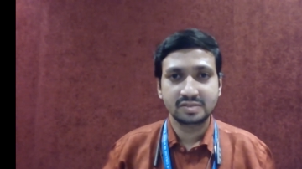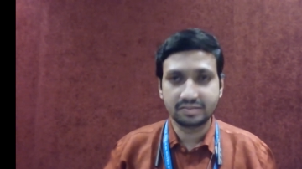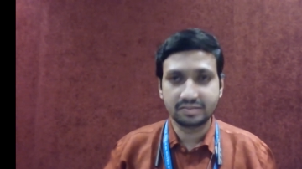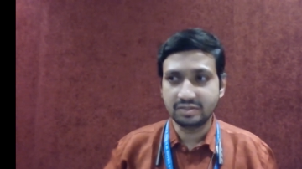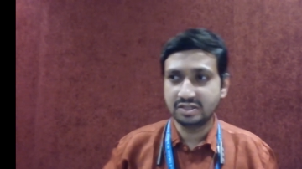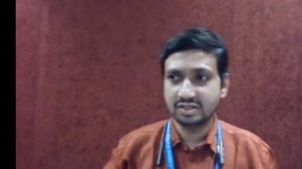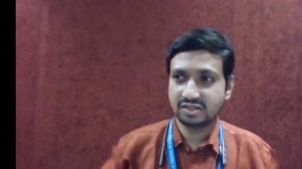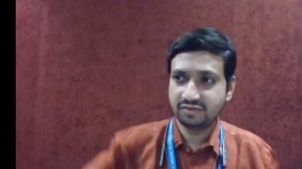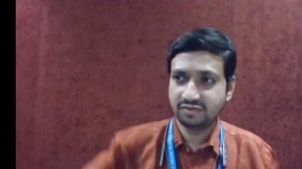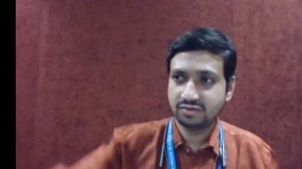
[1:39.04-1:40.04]
That means
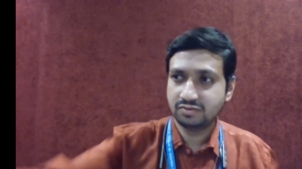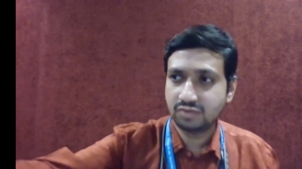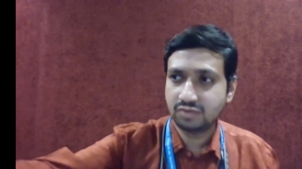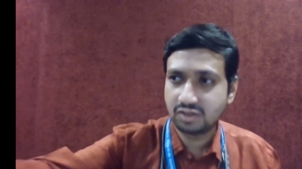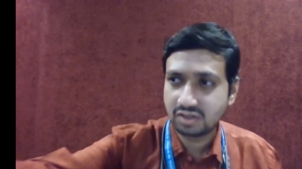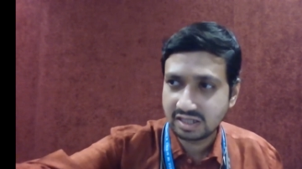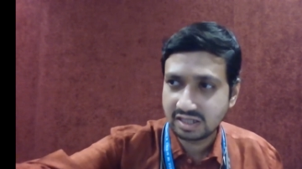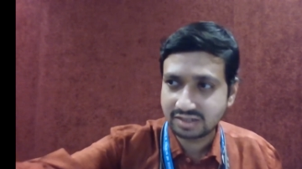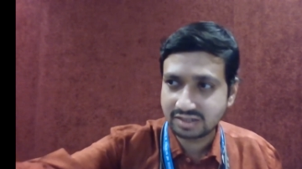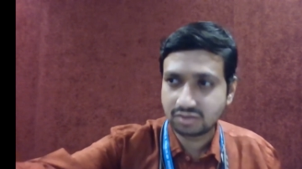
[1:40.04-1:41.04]
if you, uh,
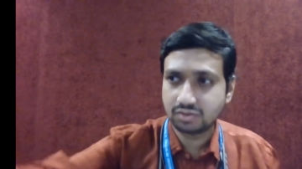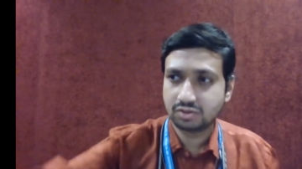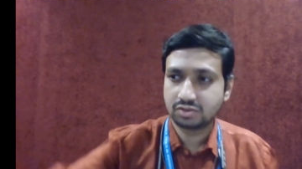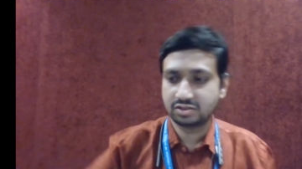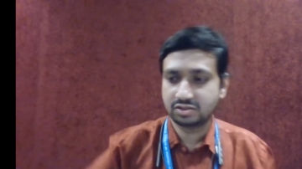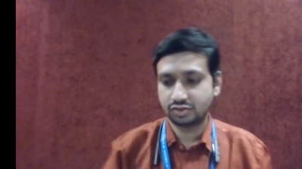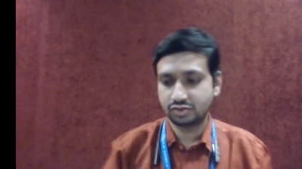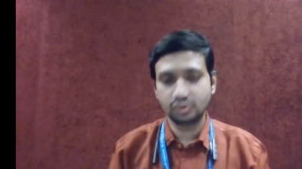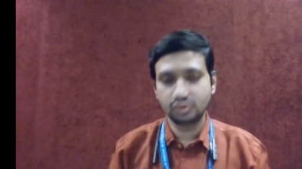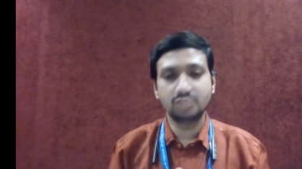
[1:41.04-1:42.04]
I'll just uh,
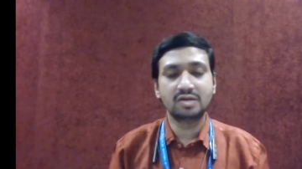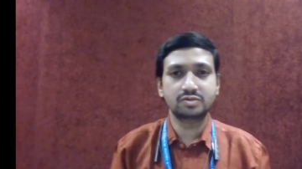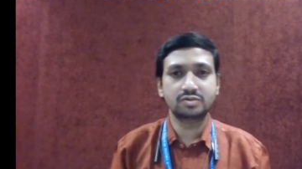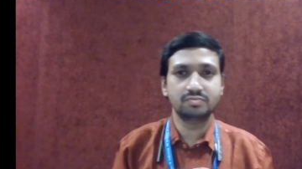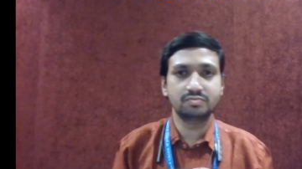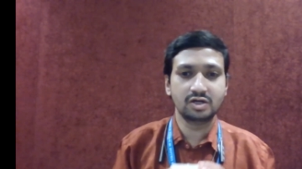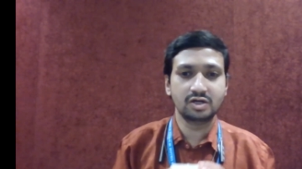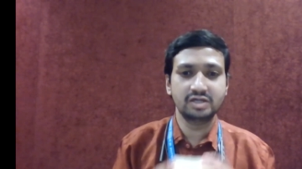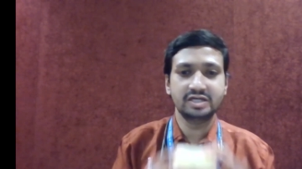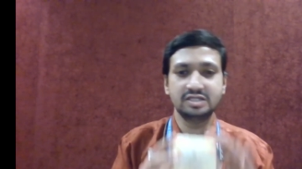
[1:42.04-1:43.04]
show you about
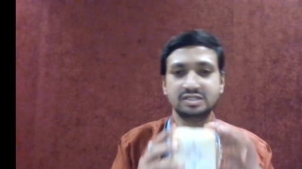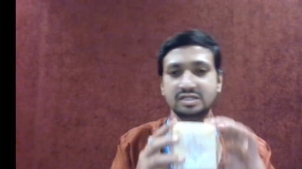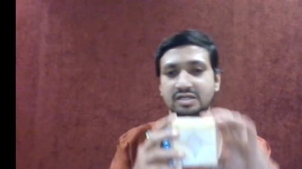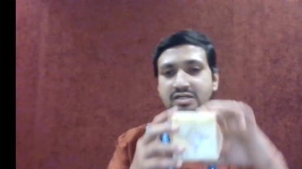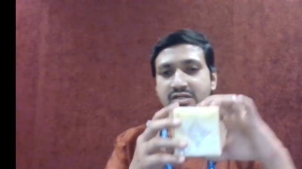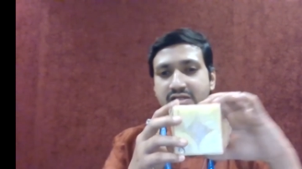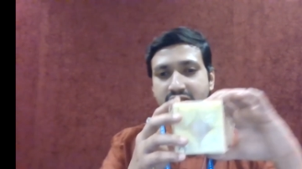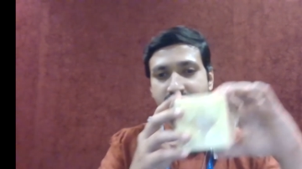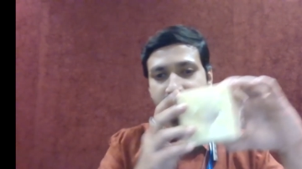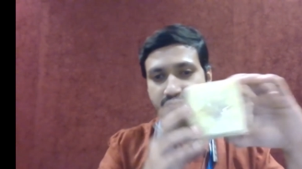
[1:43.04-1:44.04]
model that is
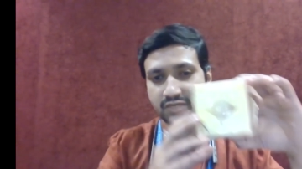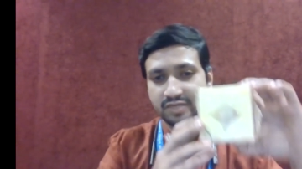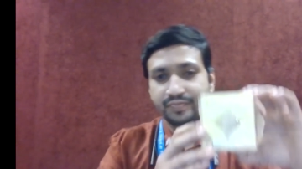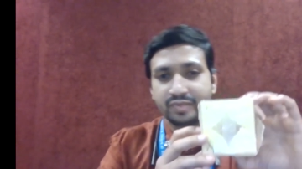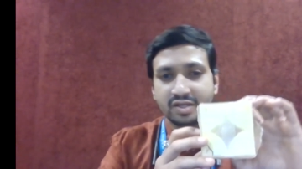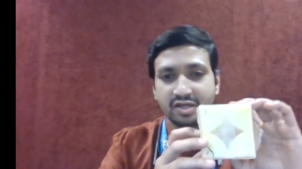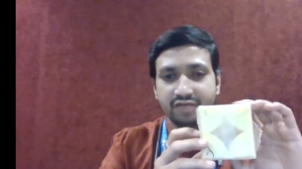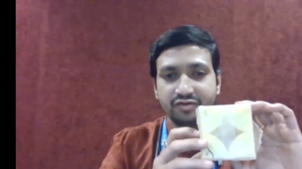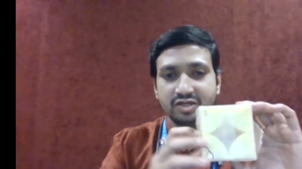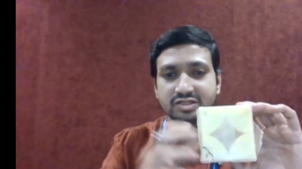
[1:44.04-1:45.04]
with me.
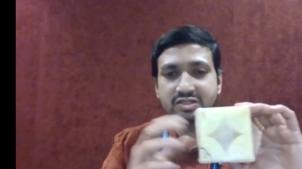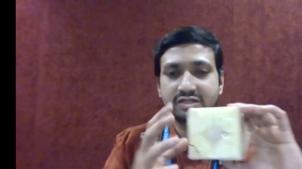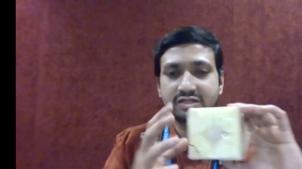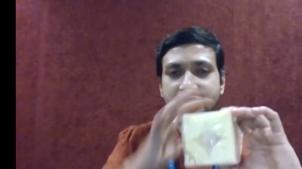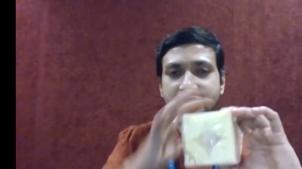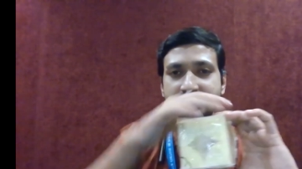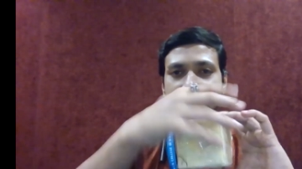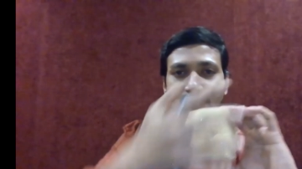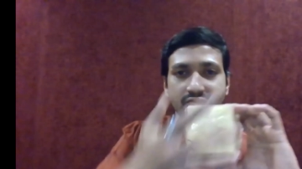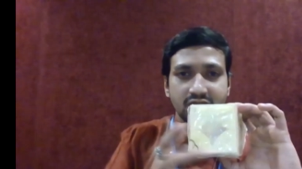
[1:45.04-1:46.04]
If you consider this
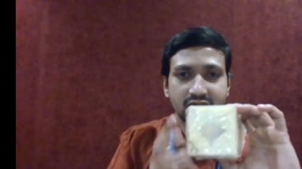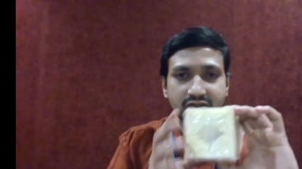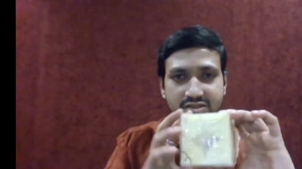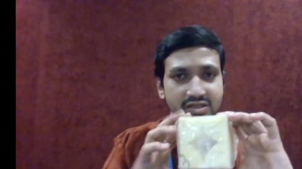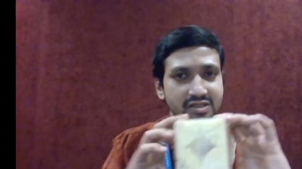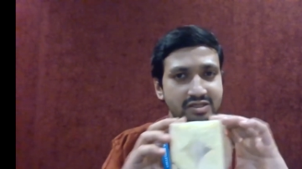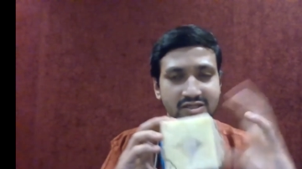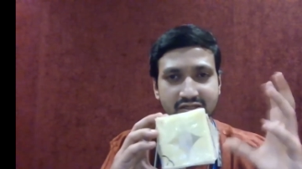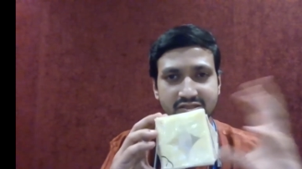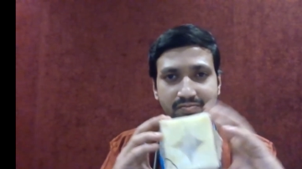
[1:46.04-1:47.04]
is your crystal,
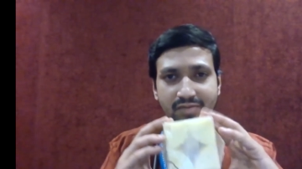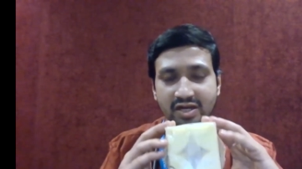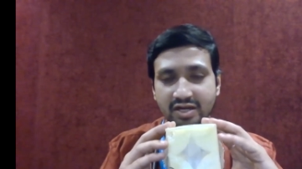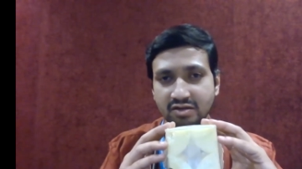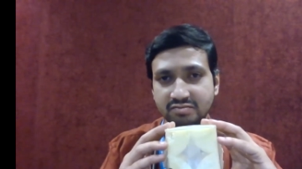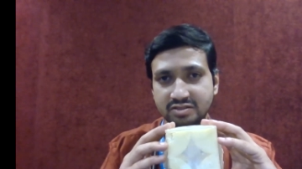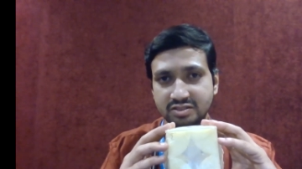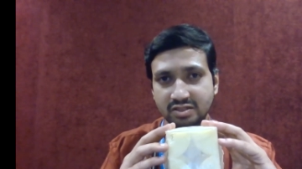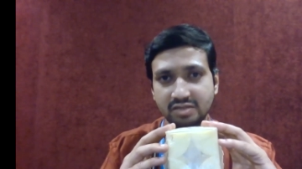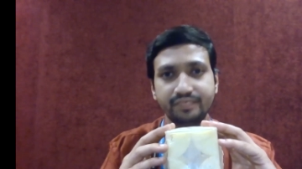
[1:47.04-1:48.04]
it's a simple kind of
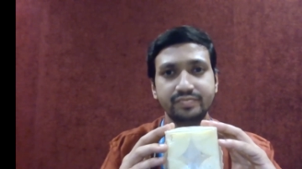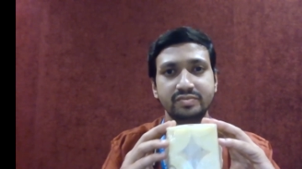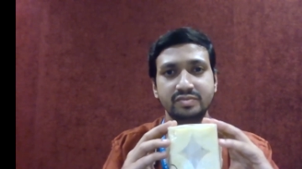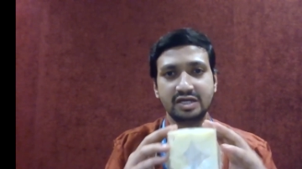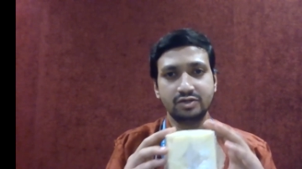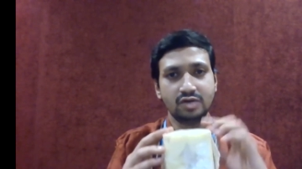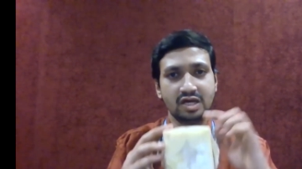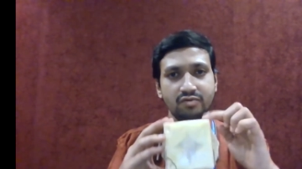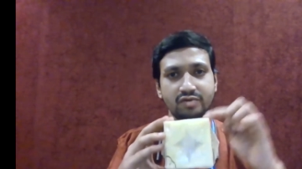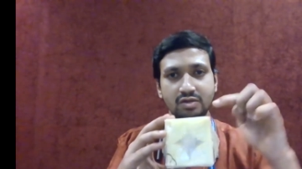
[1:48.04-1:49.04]
crystal that you
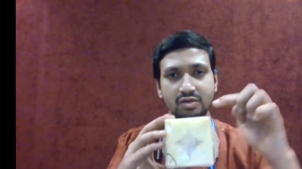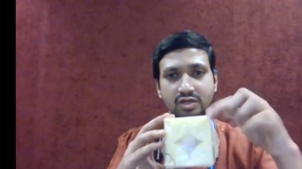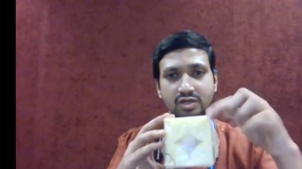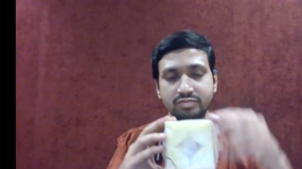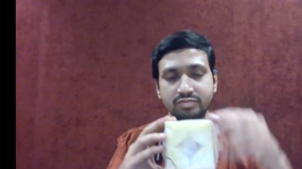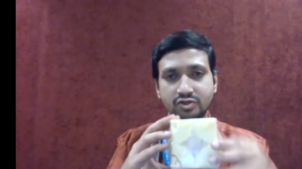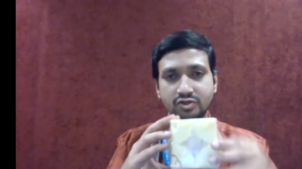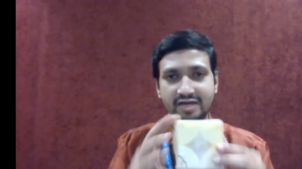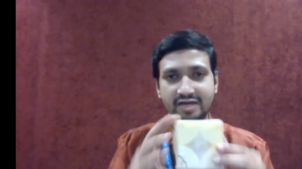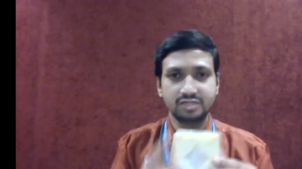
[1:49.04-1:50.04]
have regular arrangement
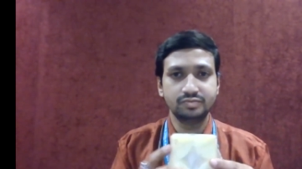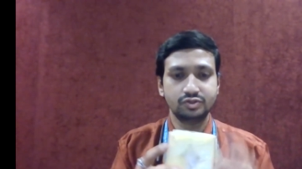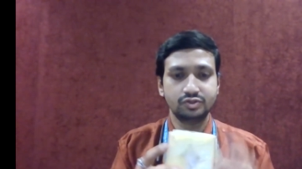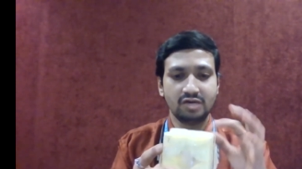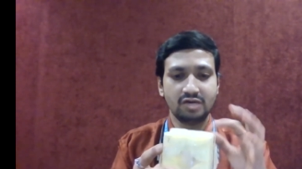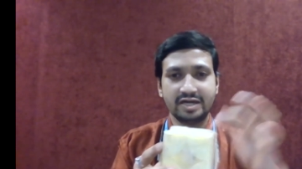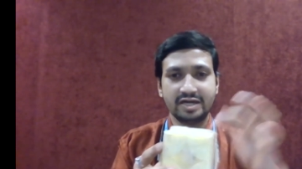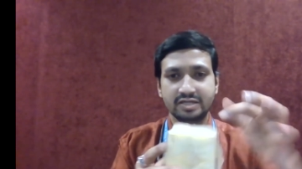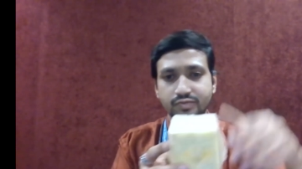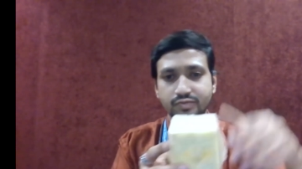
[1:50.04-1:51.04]
of atoms. You have
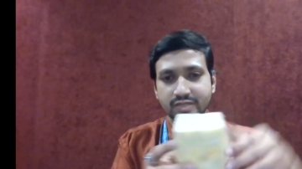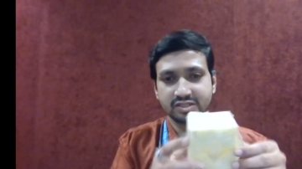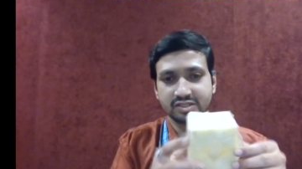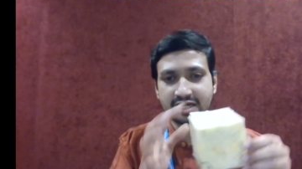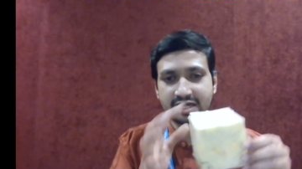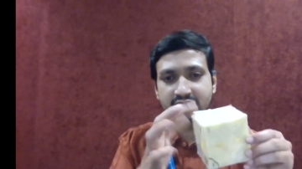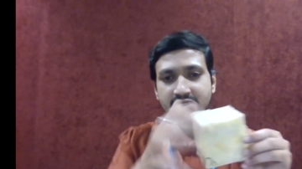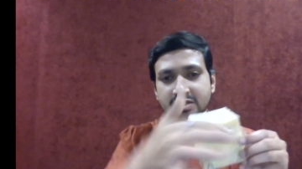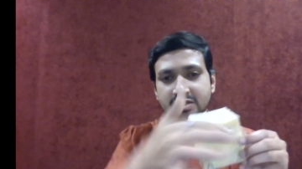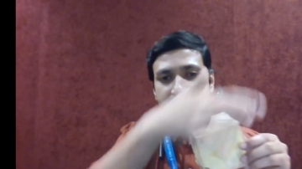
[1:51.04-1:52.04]
atoms present at
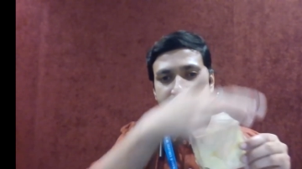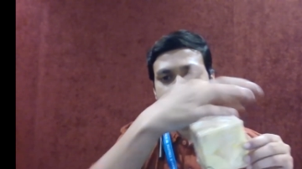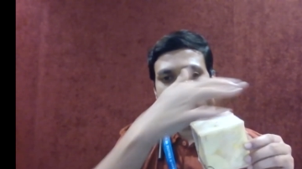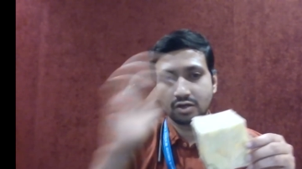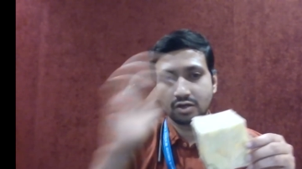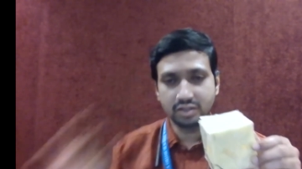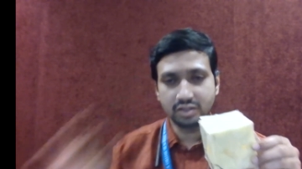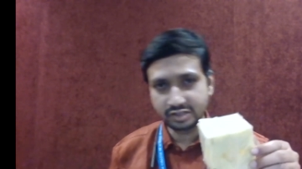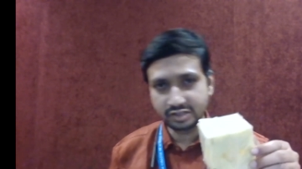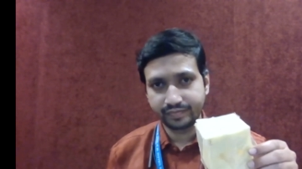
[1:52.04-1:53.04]
say
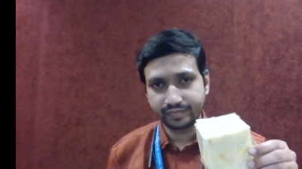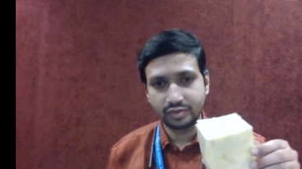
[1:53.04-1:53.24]
corners.